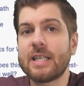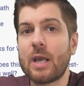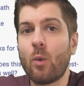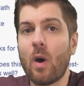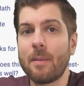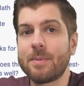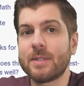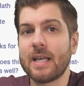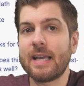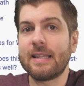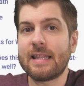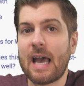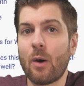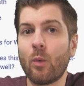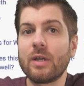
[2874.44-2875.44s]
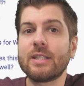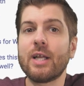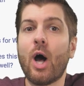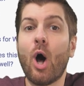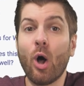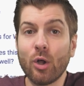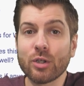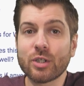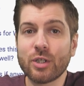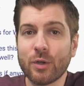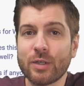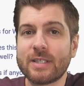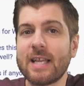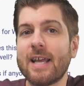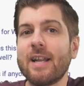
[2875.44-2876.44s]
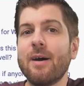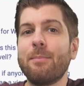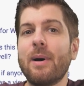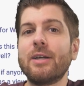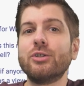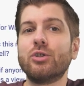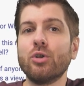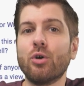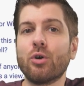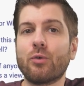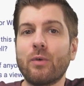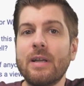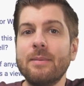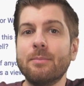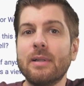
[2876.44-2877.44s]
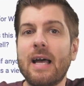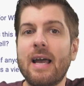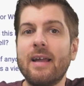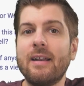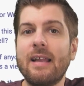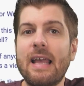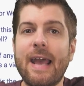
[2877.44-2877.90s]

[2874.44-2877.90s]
is a website that was also set up by Joel Greenblatt.